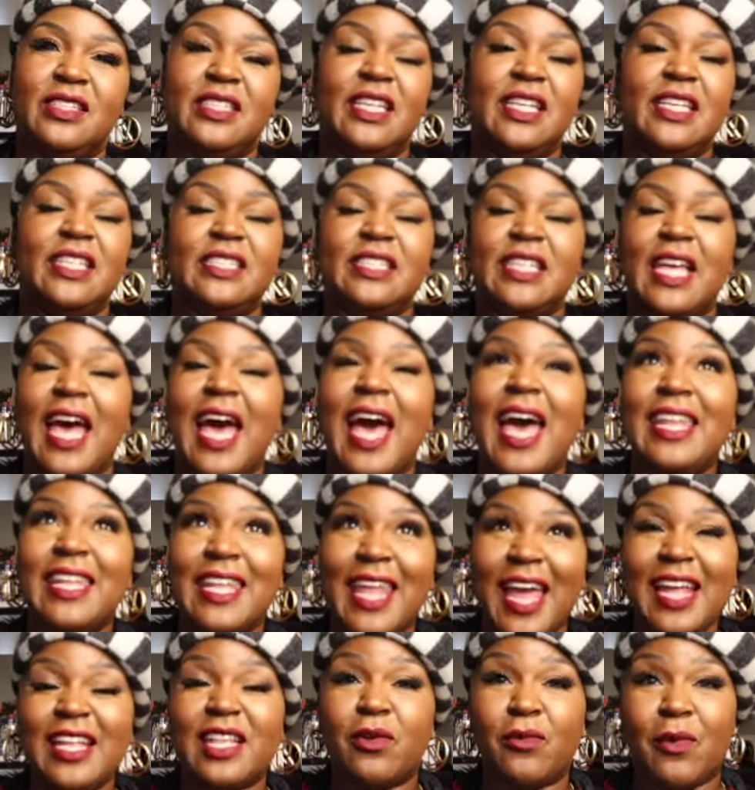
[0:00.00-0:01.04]
this. I
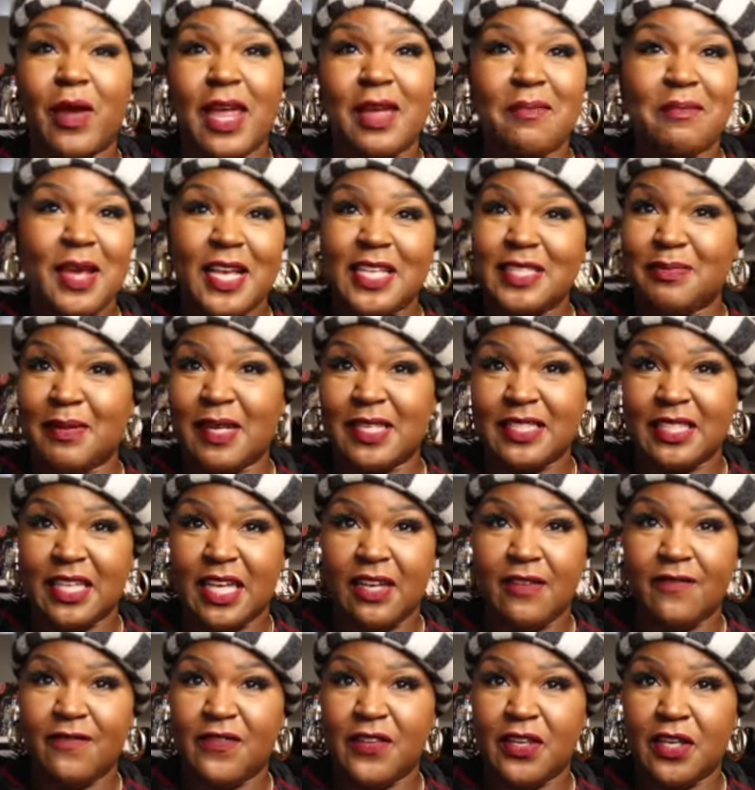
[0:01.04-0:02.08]
like the way it makes my
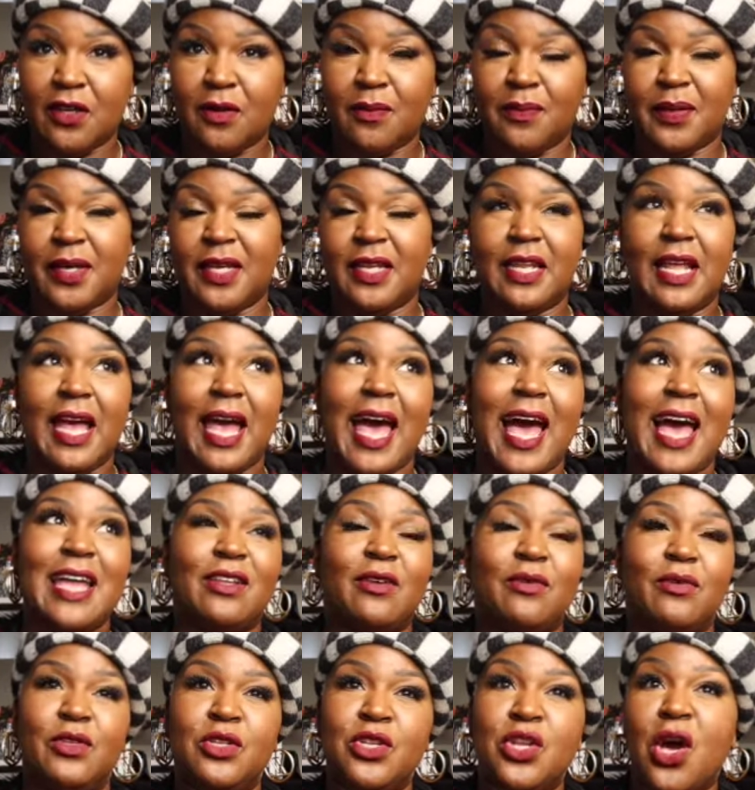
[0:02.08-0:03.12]
skin feel, but I
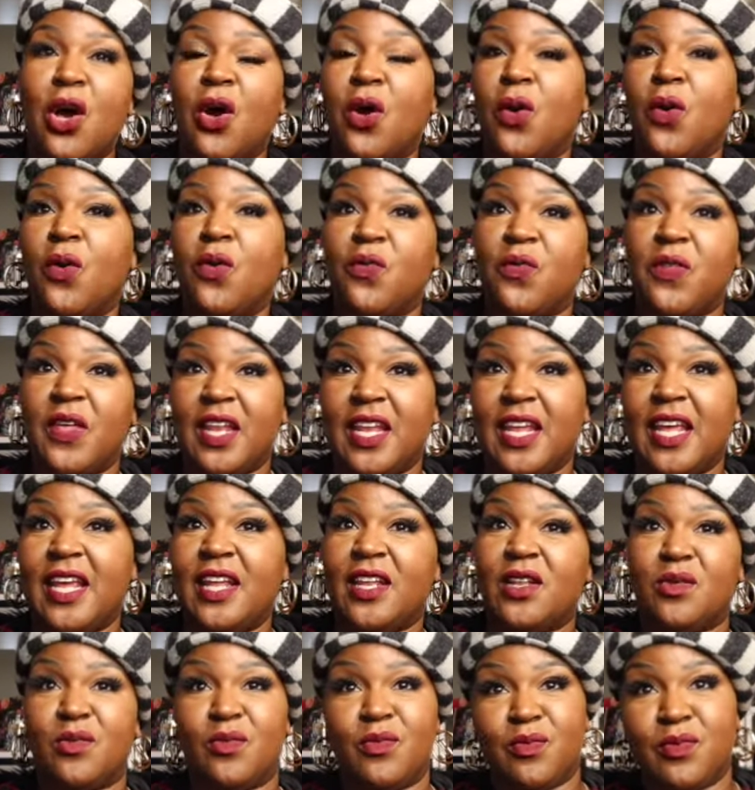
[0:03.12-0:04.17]
don't know that
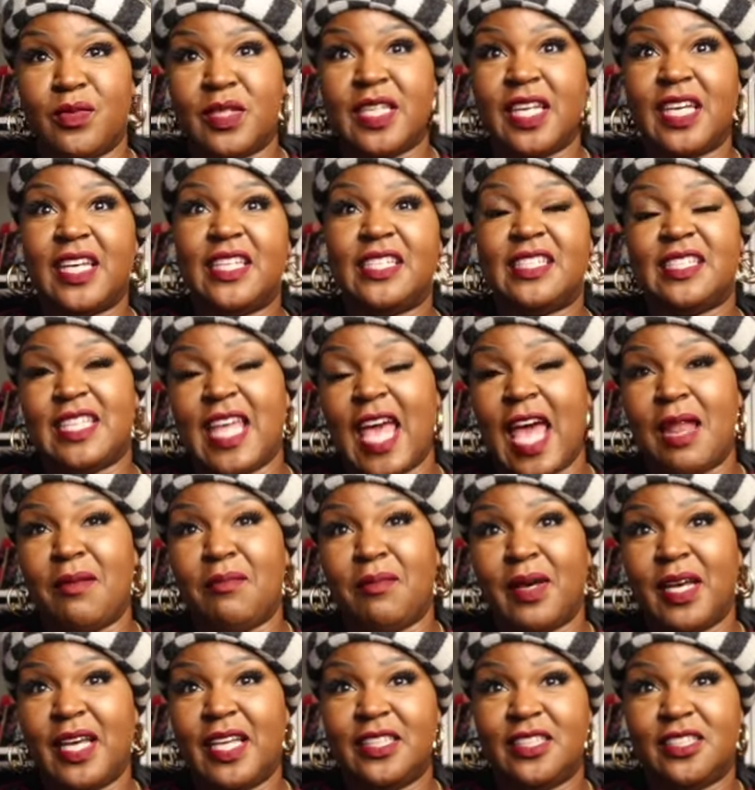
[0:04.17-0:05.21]
it does that
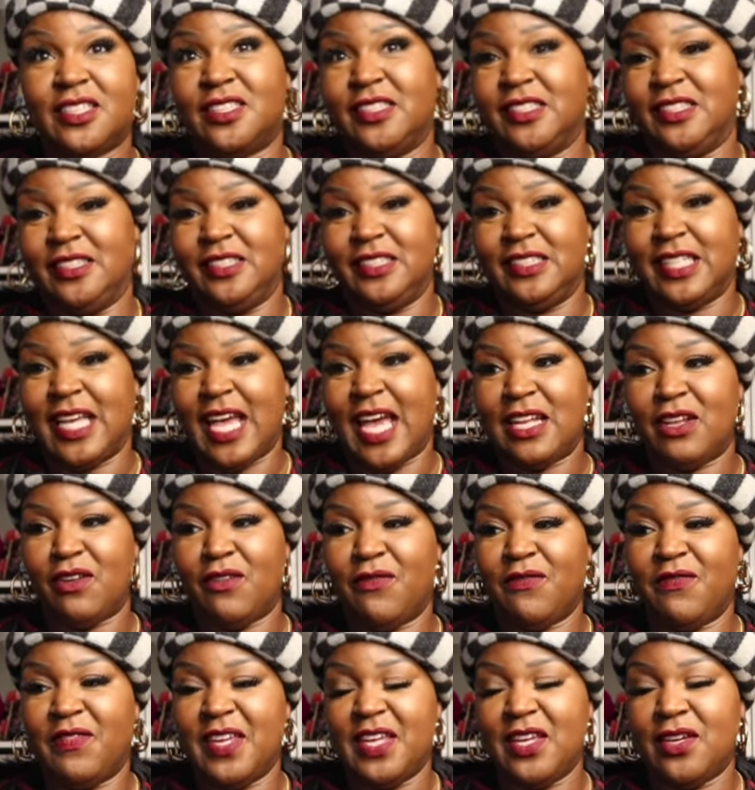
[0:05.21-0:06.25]
much. I
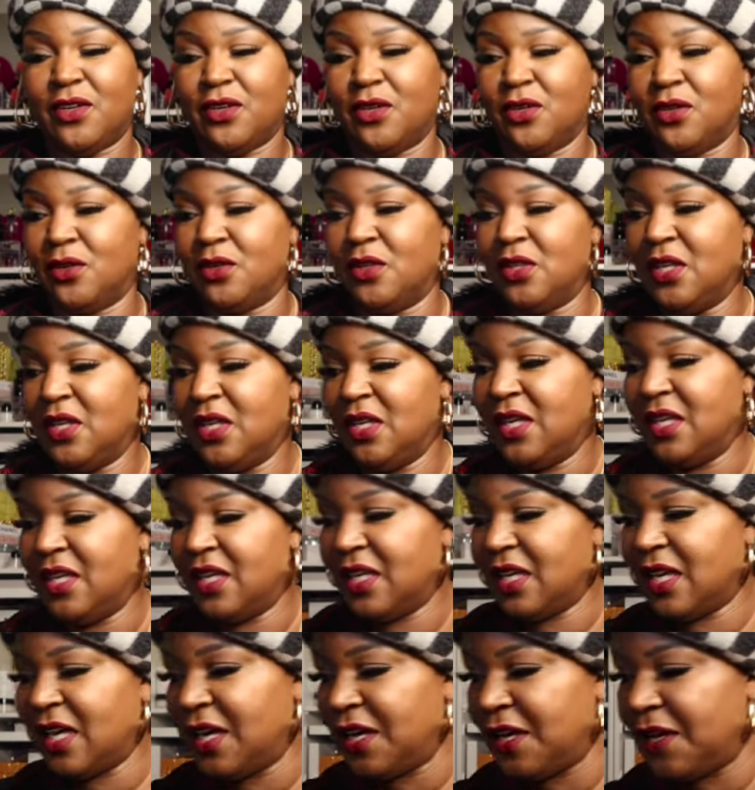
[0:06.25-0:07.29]
don't feel
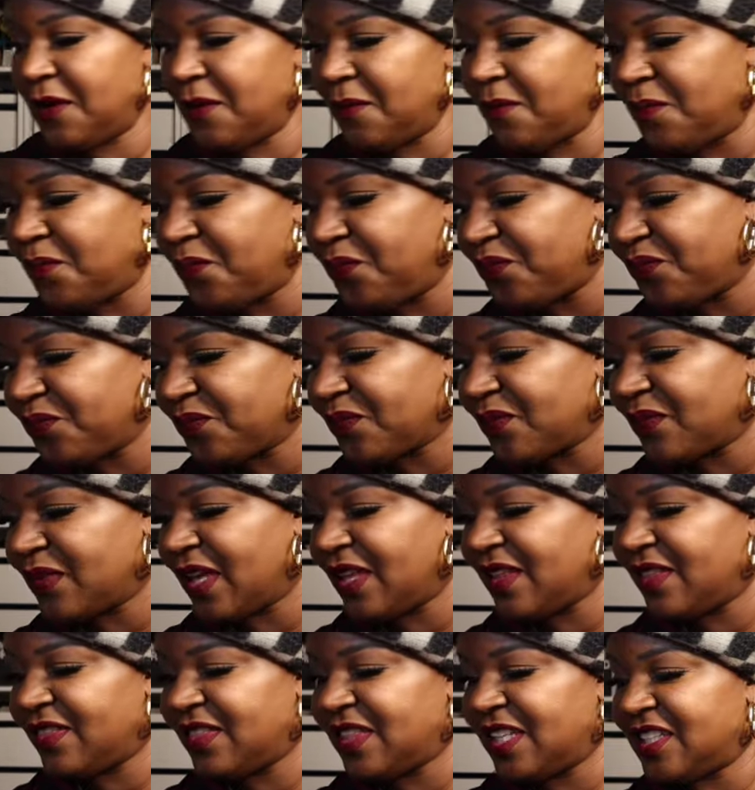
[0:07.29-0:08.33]

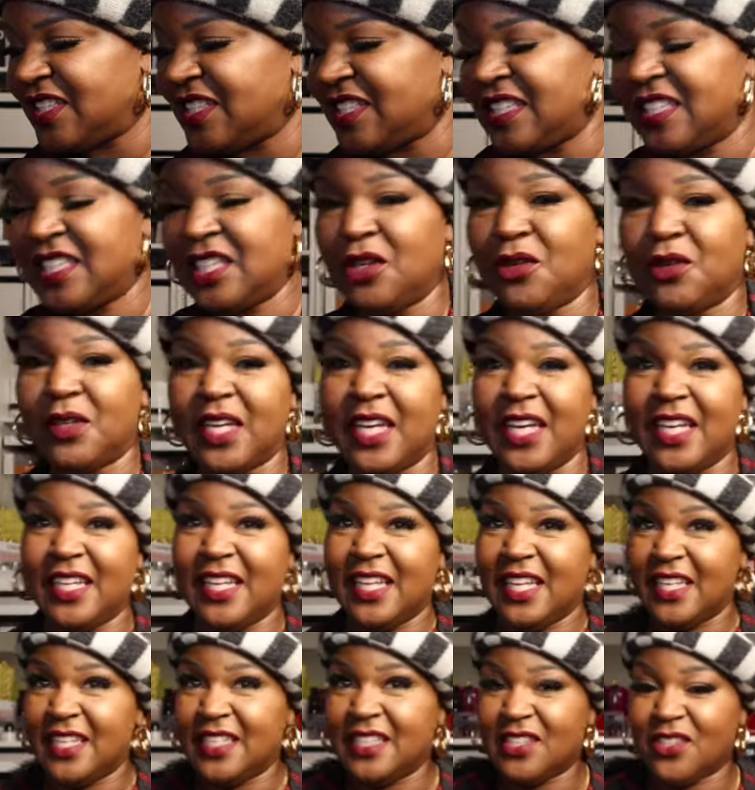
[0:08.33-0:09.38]
the
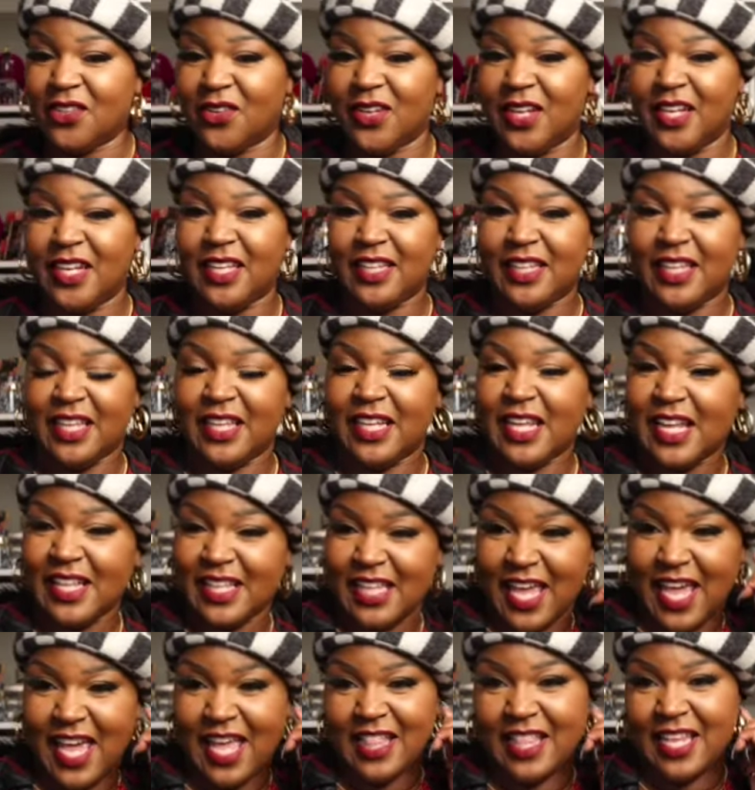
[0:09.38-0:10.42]
silkiness or anything like
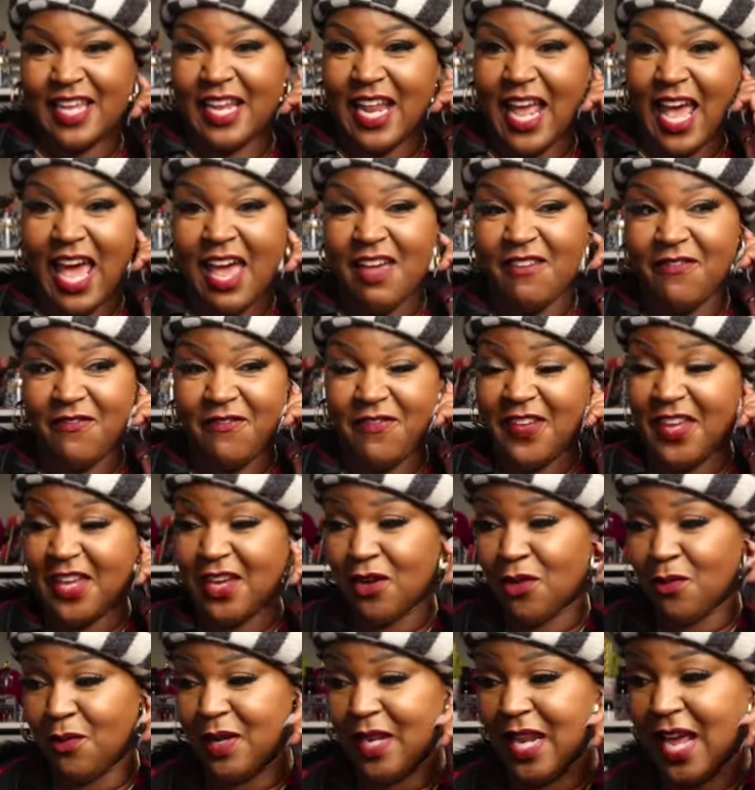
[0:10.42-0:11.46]
that I
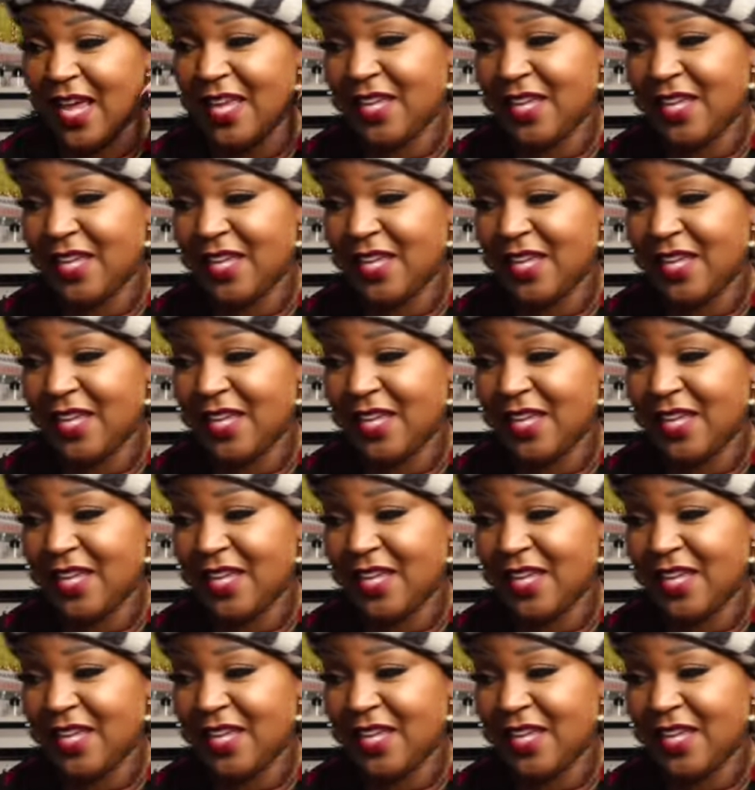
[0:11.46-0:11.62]
feel when I